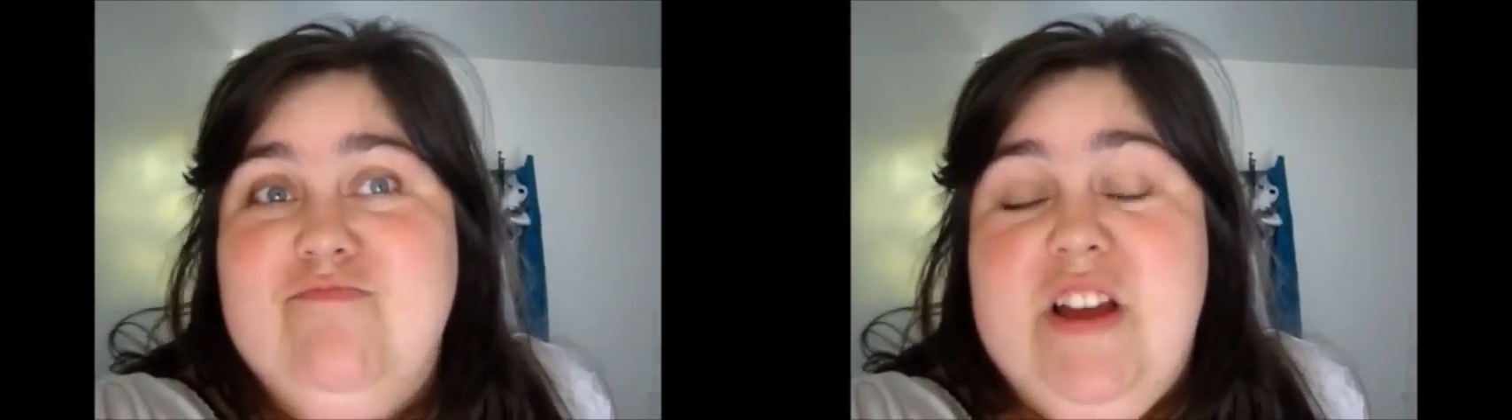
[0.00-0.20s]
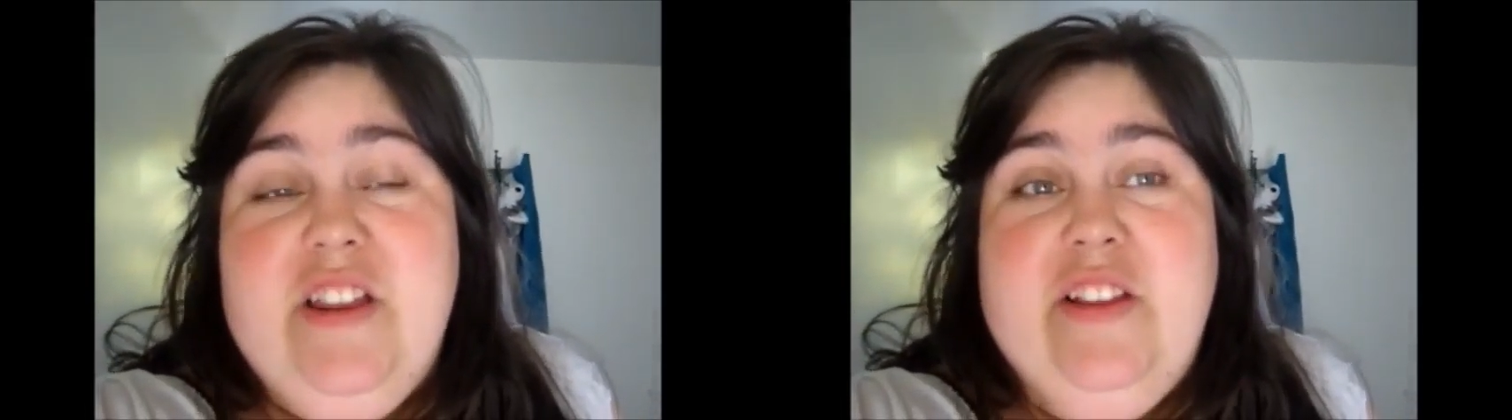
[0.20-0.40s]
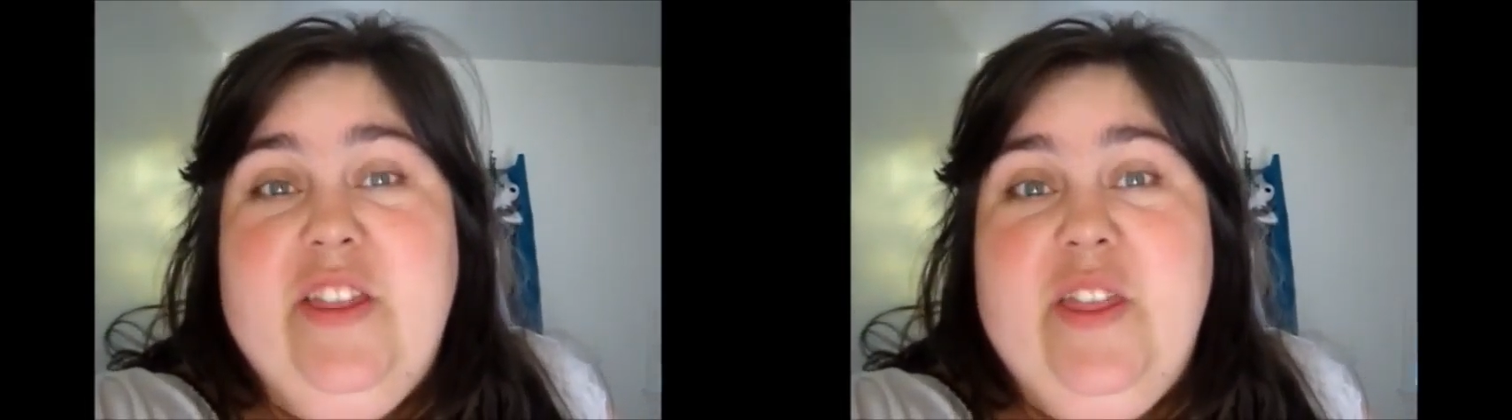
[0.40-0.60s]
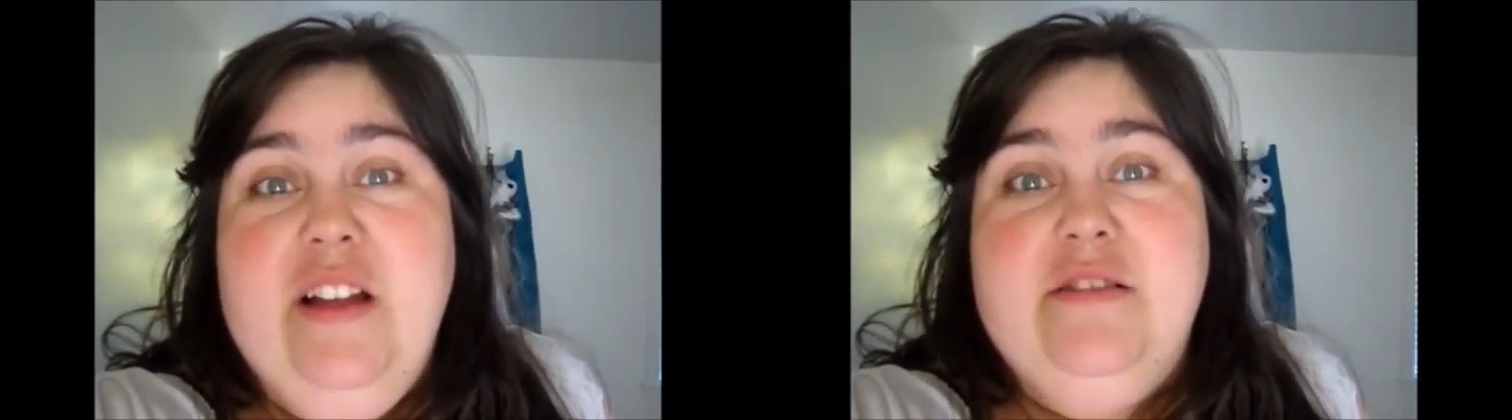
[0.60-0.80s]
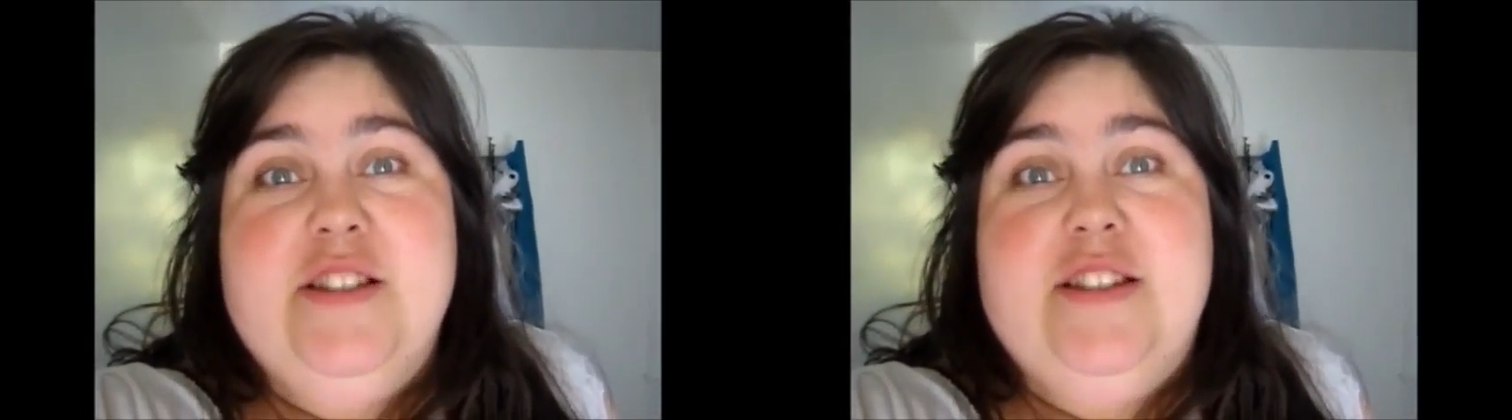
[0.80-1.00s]
anything like
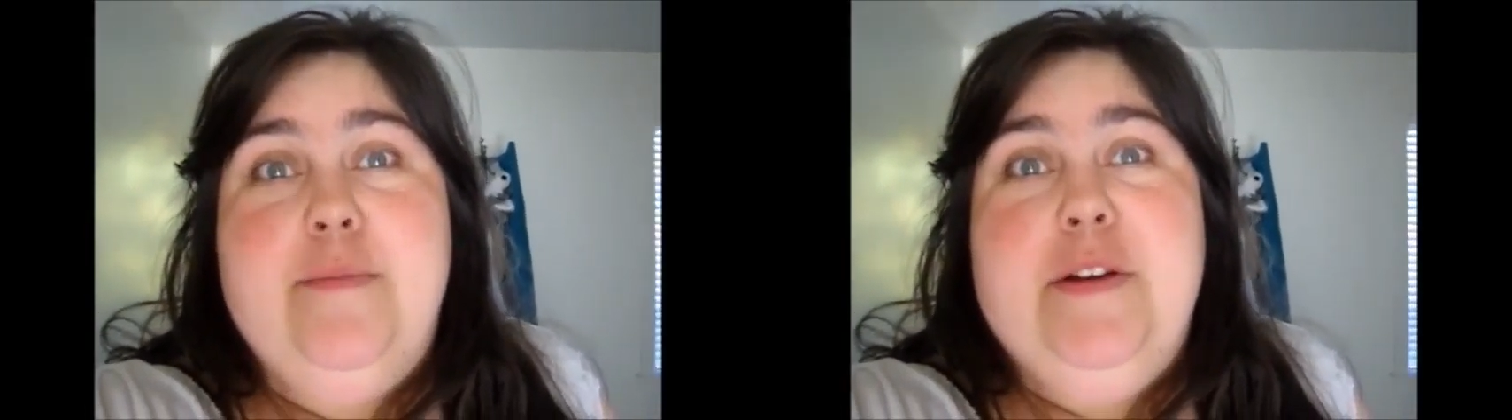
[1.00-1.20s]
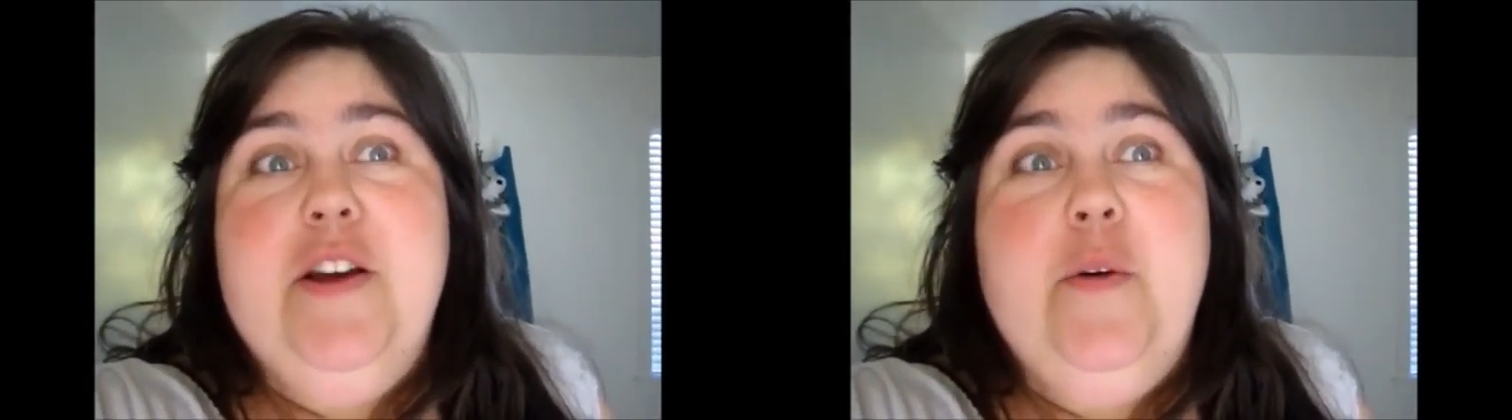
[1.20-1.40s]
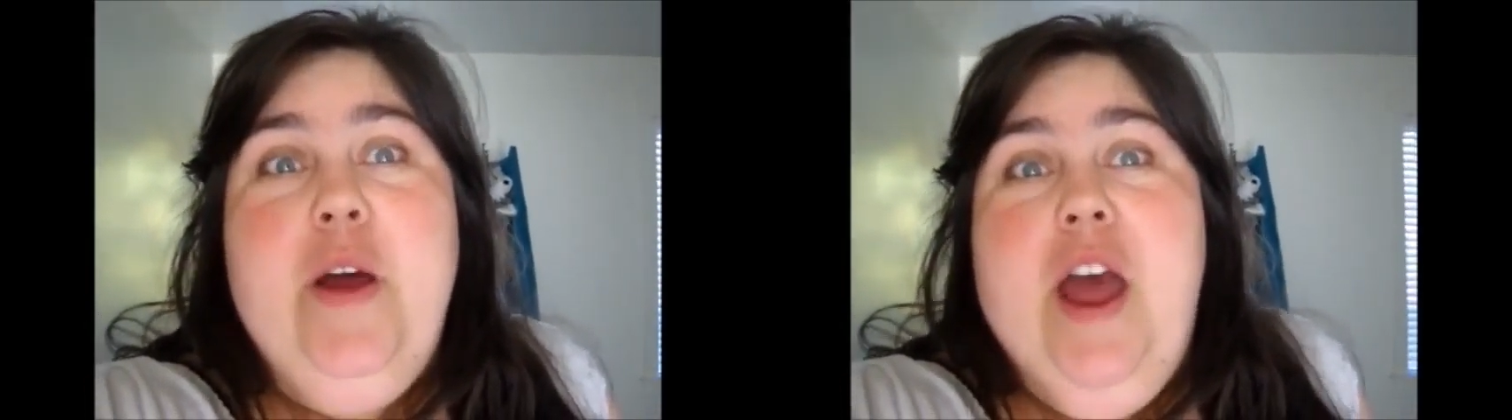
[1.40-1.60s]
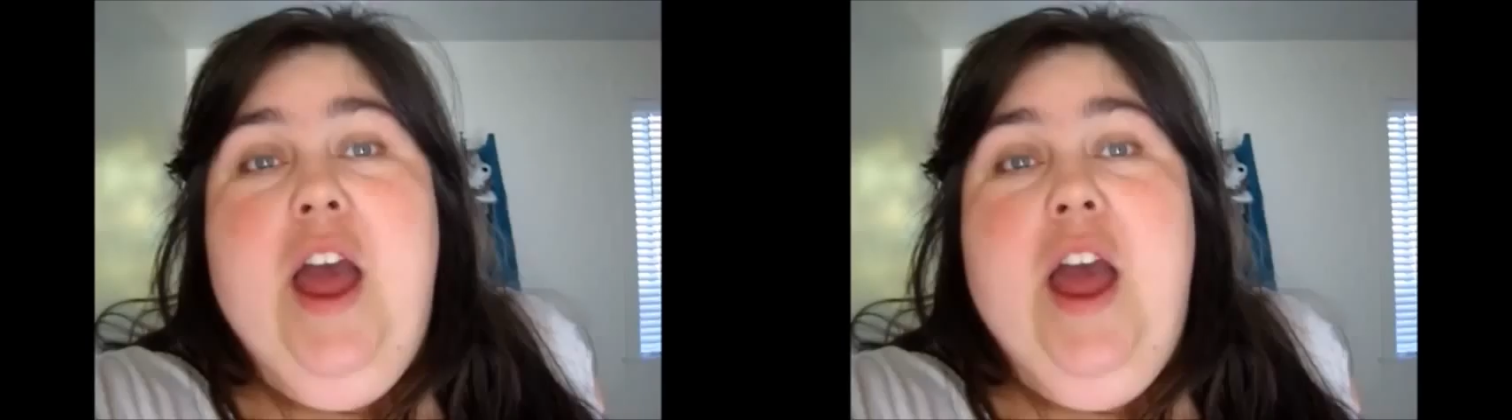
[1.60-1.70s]
that, just let me know.